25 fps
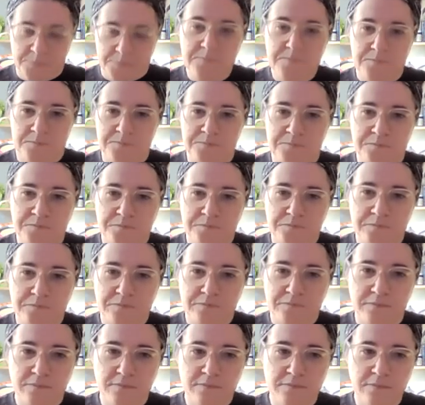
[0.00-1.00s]

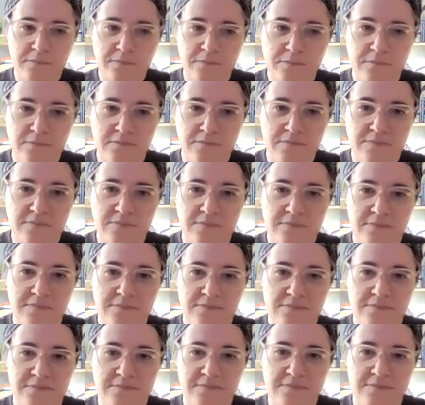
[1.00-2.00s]

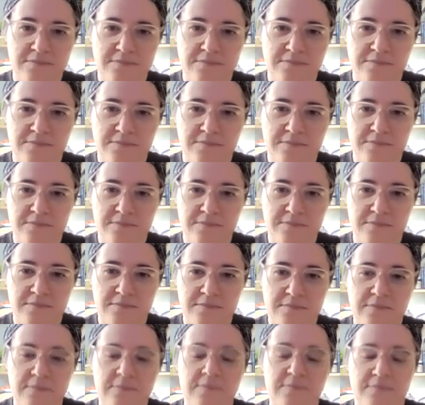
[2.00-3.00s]

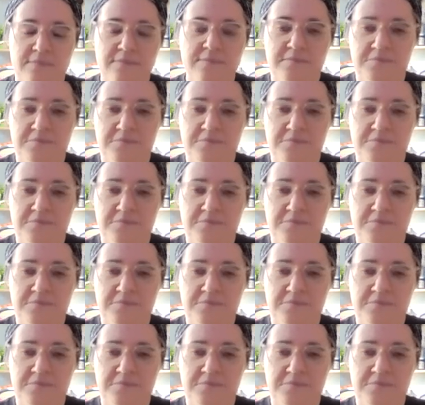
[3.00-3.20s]
(not speaking)